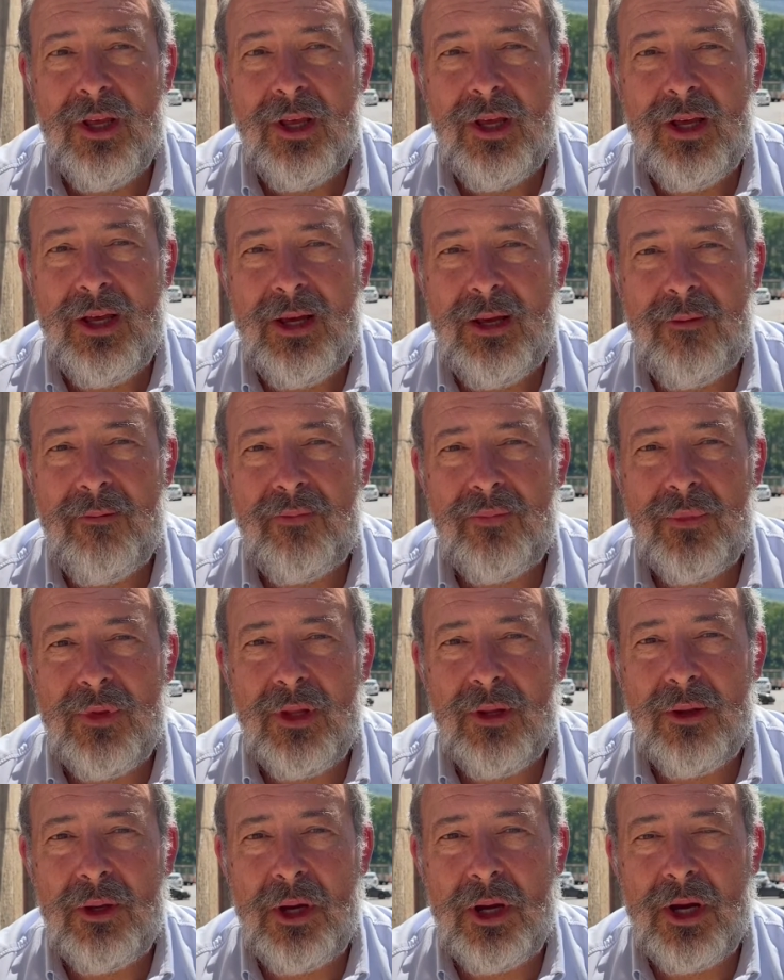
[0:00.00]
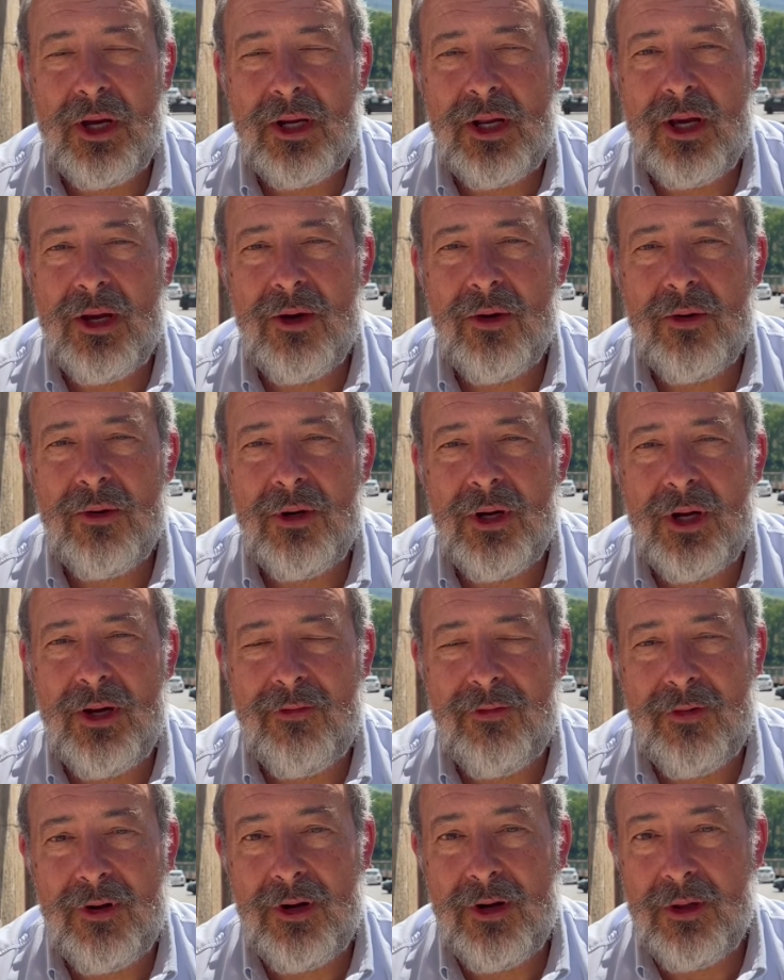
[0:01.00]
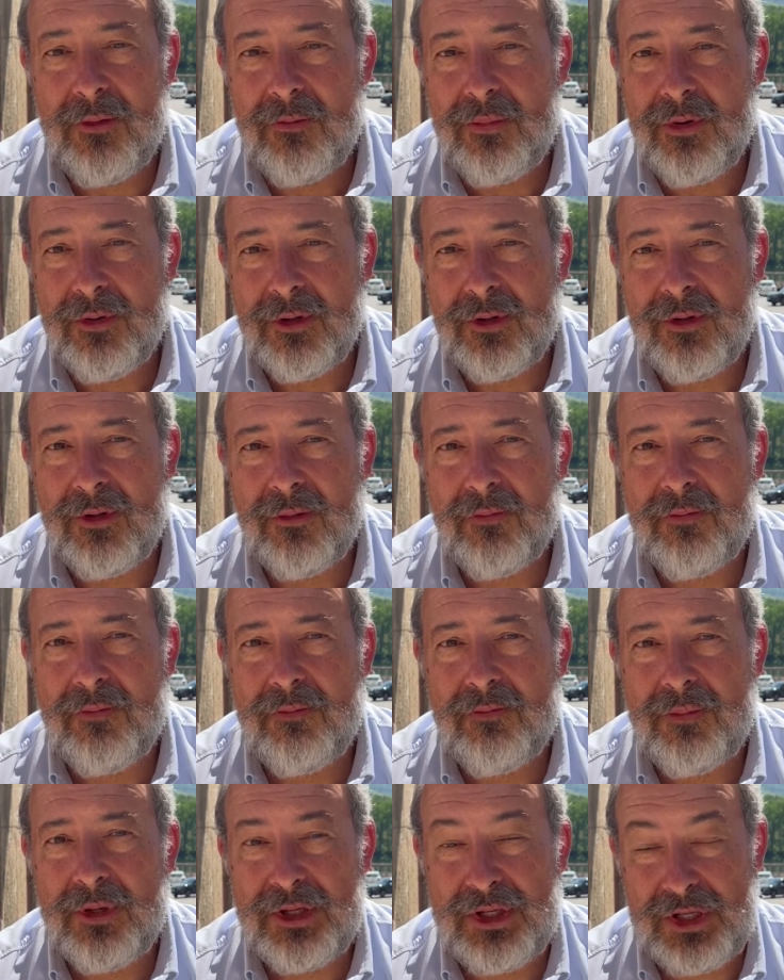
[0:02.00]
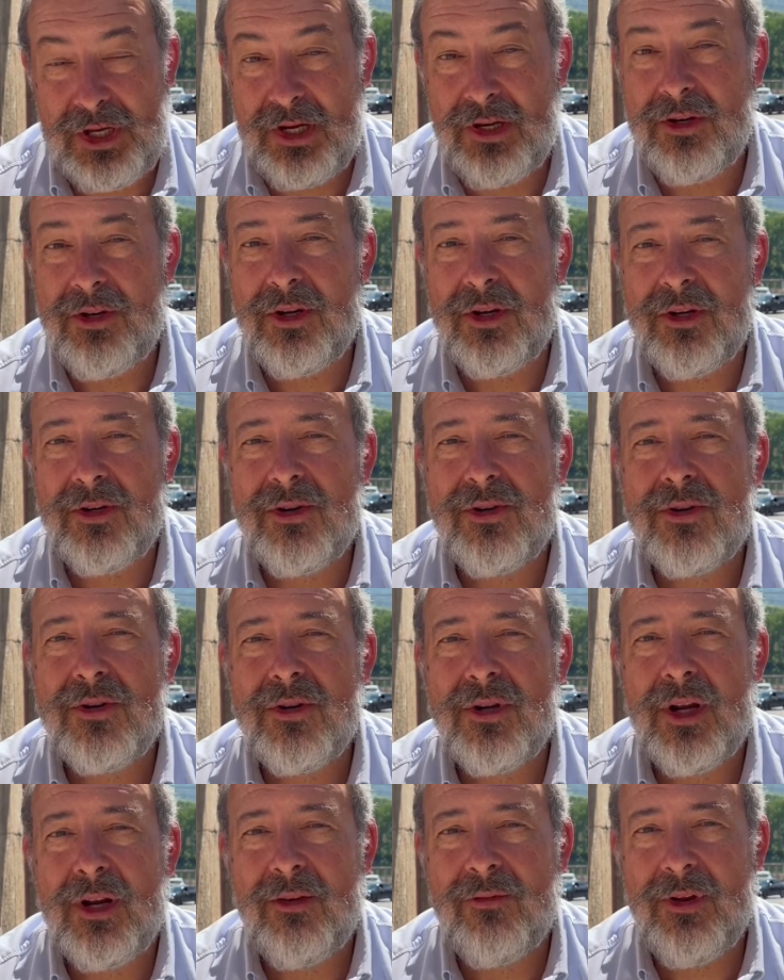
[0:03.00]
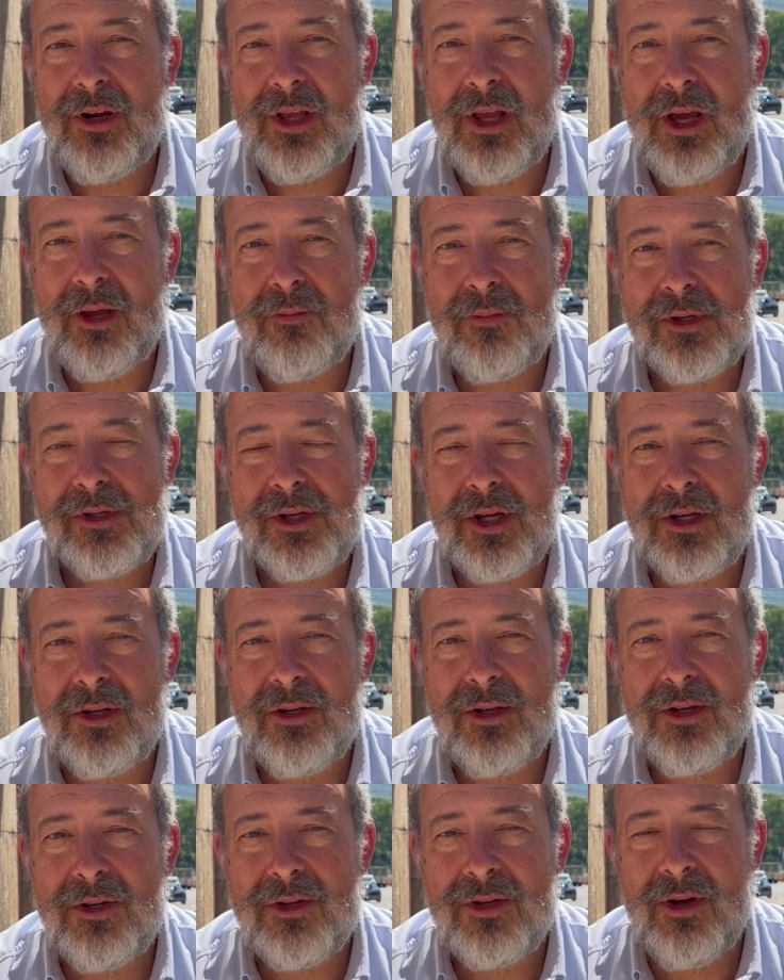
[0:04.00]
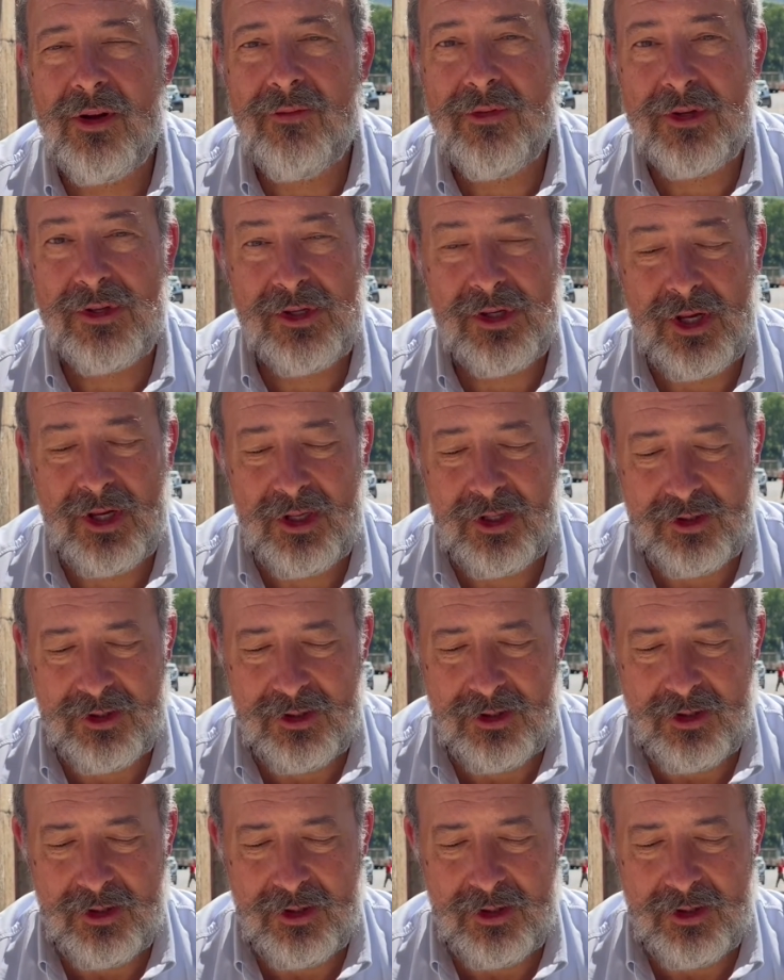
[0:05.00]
are now a very important percentage and a very high percentage of the sales